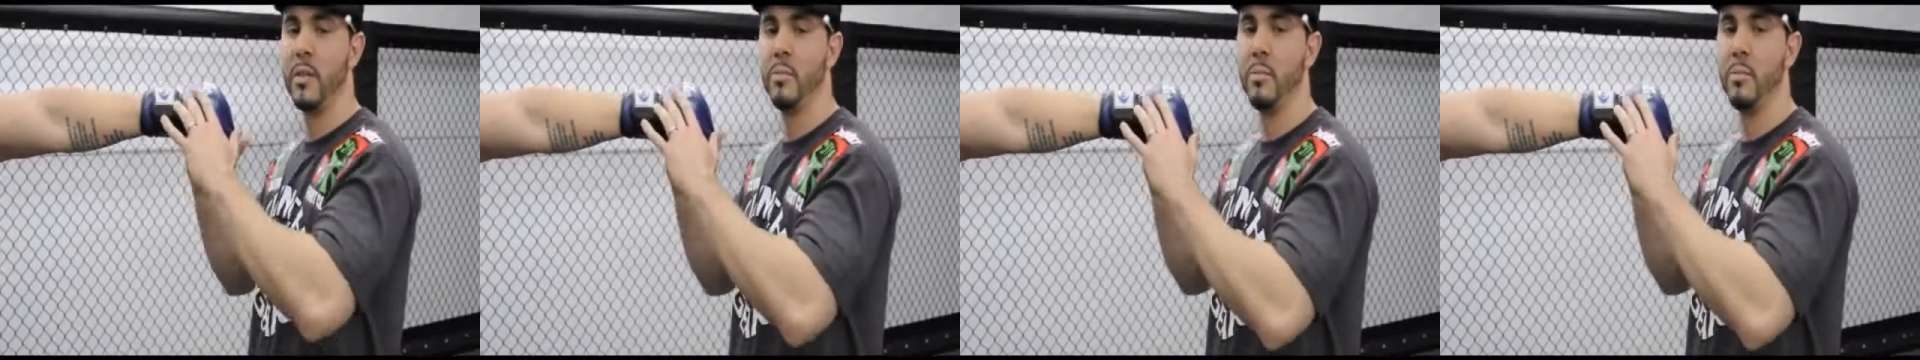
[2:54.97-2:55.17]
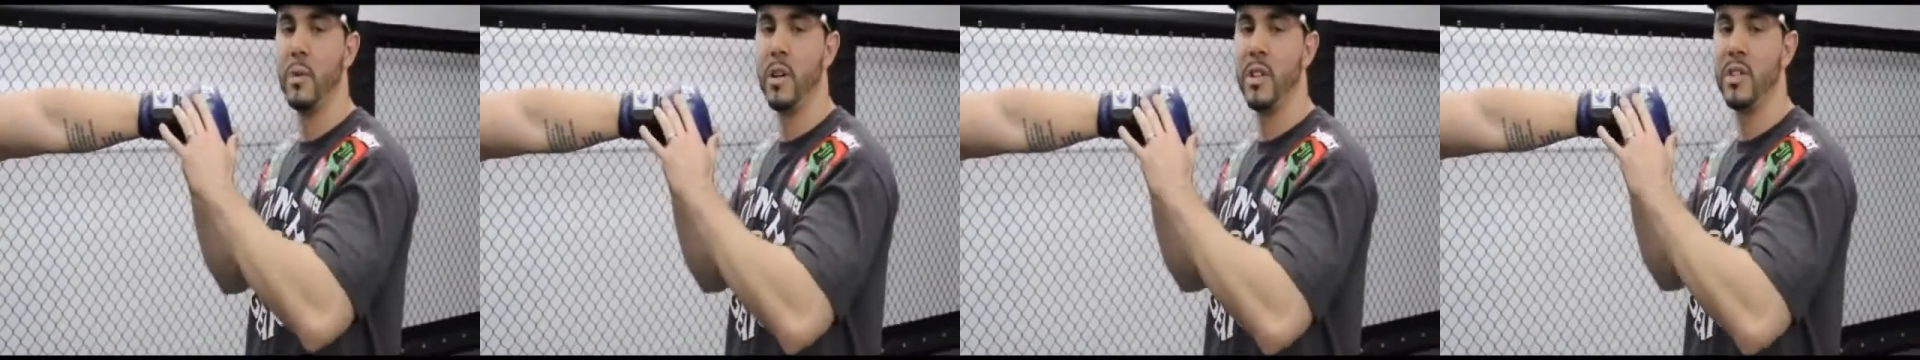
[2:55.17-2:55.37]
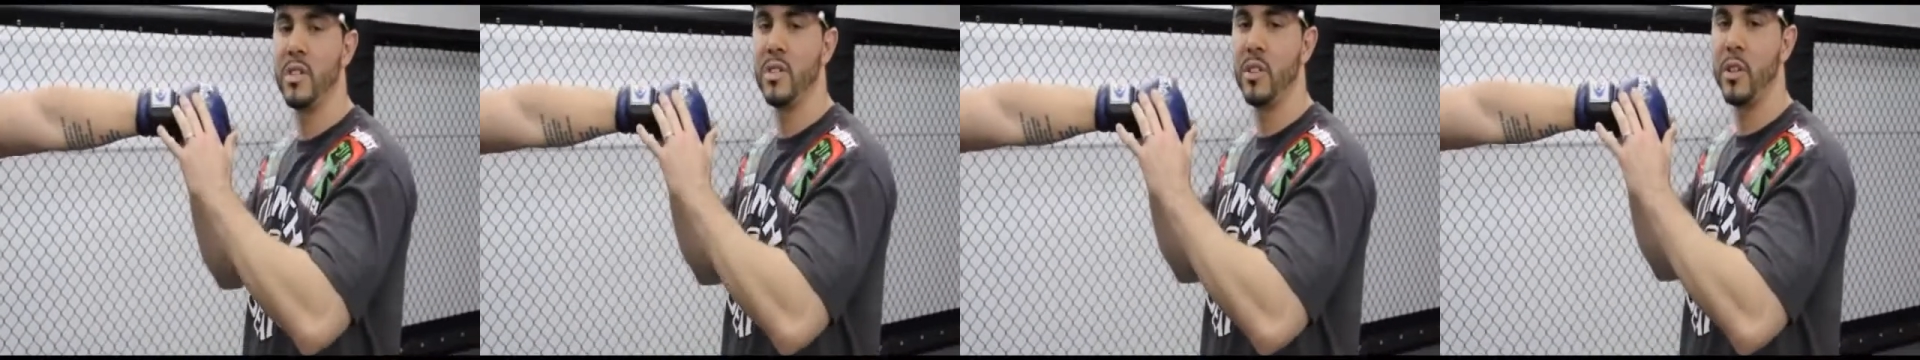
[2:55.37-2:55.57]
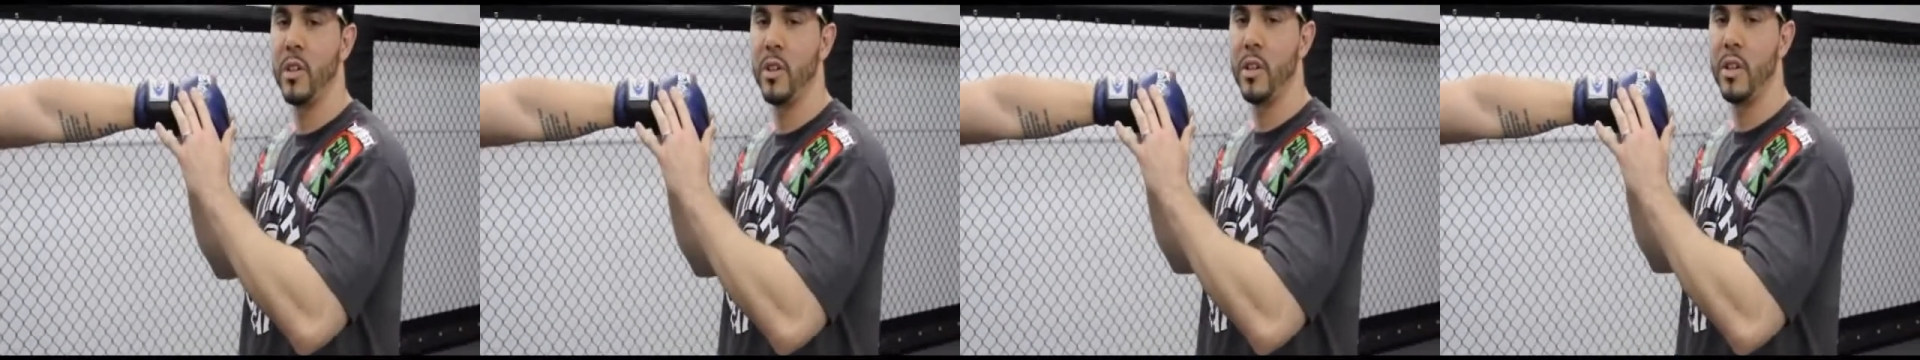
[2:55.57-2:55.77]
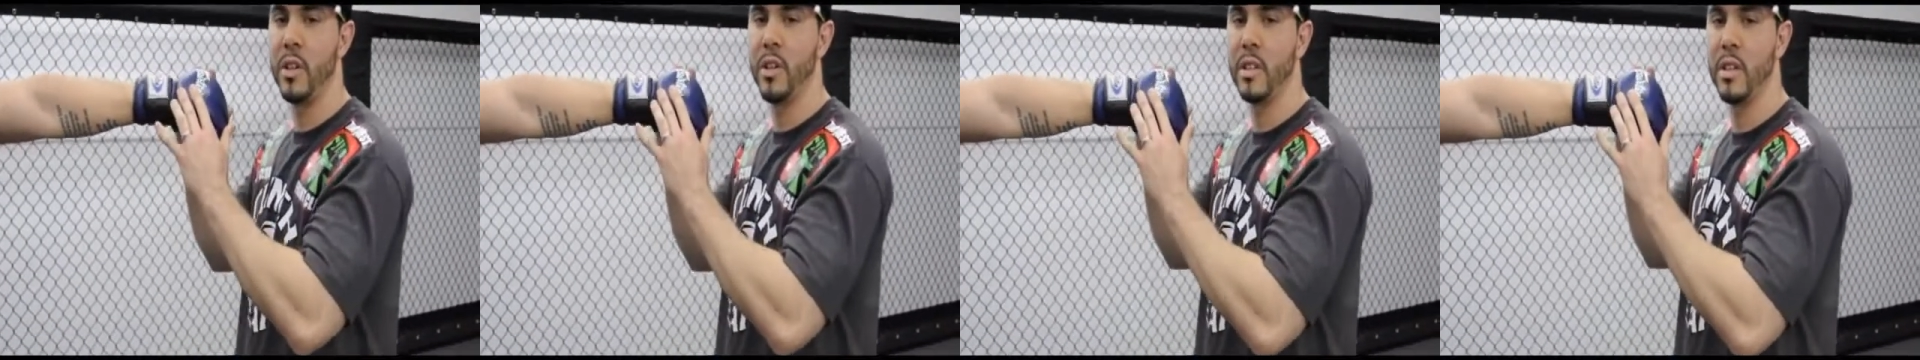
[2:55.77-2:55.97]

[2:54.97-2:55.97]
Must turn